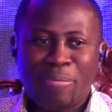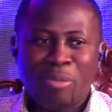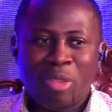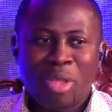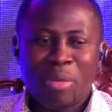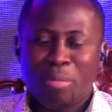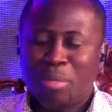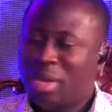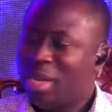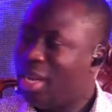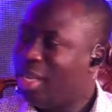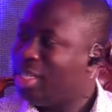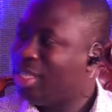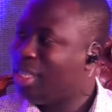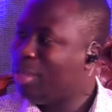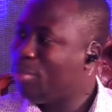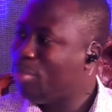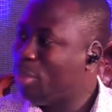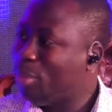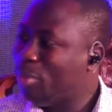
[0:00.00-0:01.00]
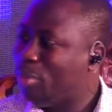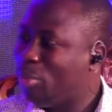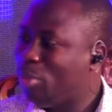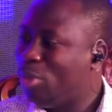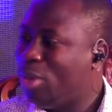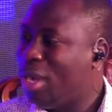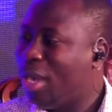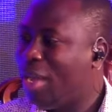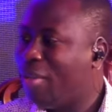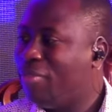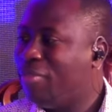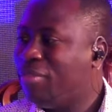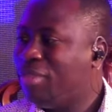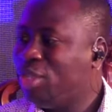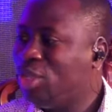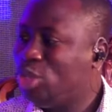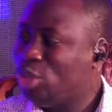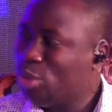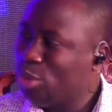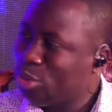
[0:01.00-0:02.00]
But I think people will have
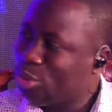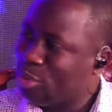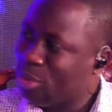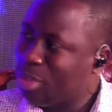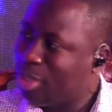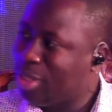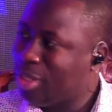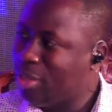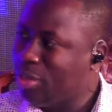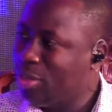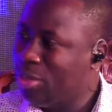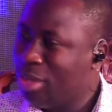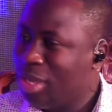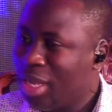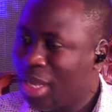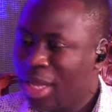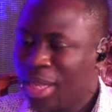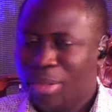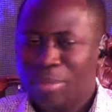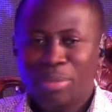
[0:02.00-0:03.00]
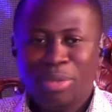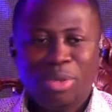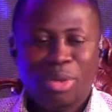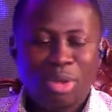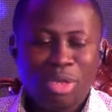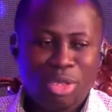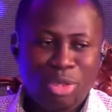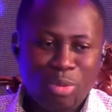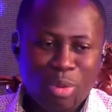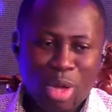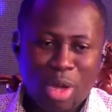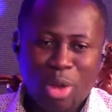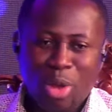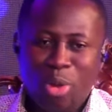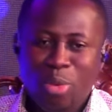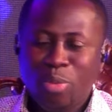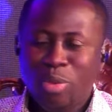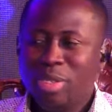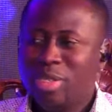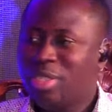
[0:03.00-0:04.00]
issues with you because you are
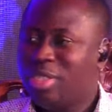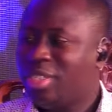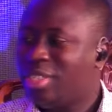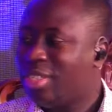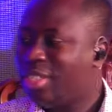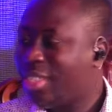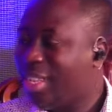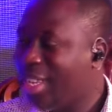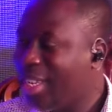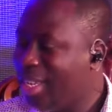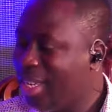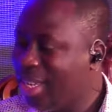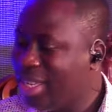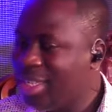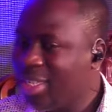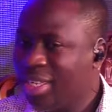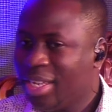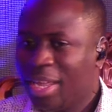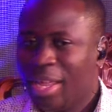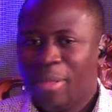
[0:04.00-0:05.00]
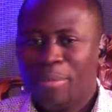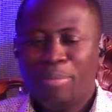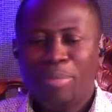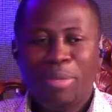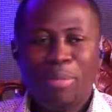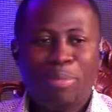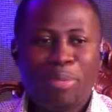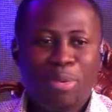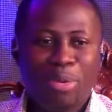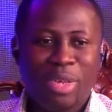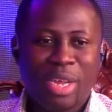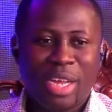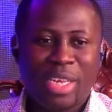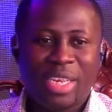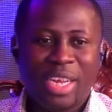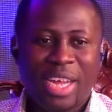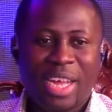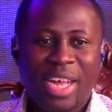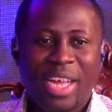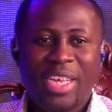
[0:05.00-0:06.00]
always saying people that
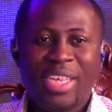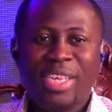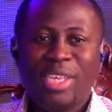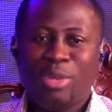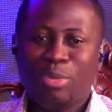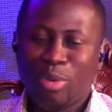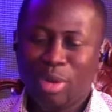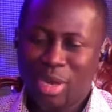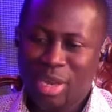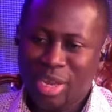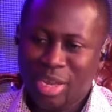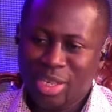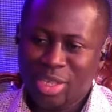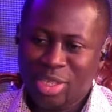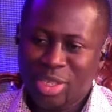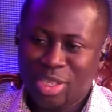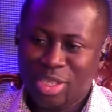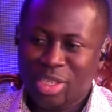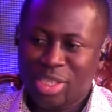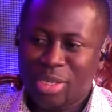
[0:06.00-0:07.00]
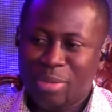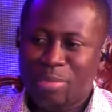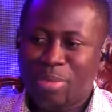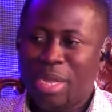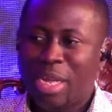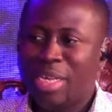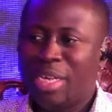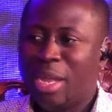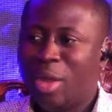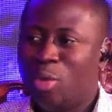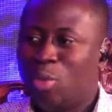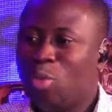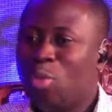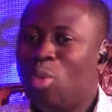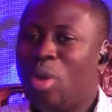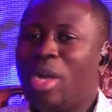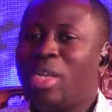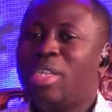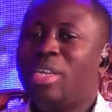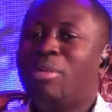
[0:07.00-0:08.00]
are in relationship, that are,
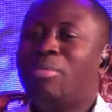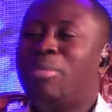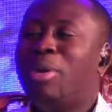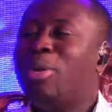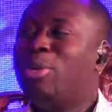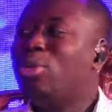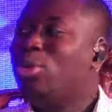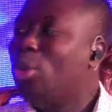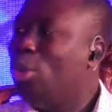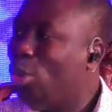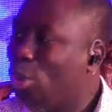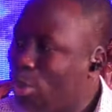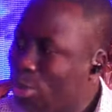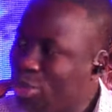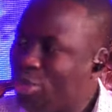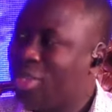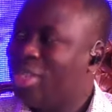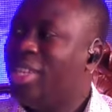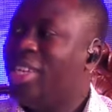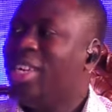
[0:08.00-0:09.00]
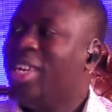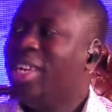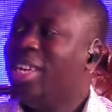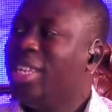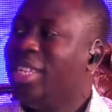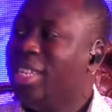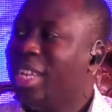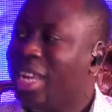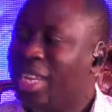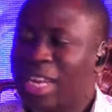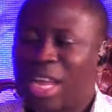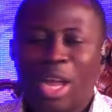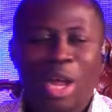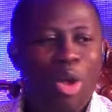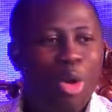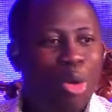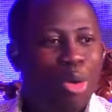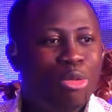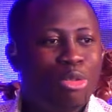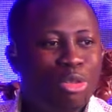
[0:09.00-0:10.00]
what about those that are
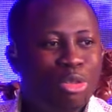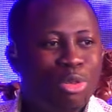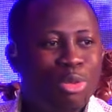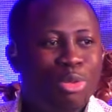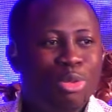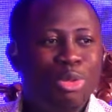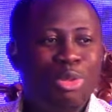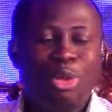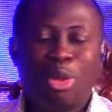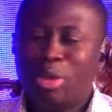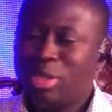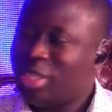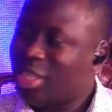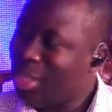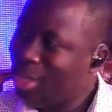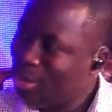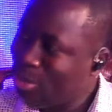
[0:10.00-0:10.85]
also not in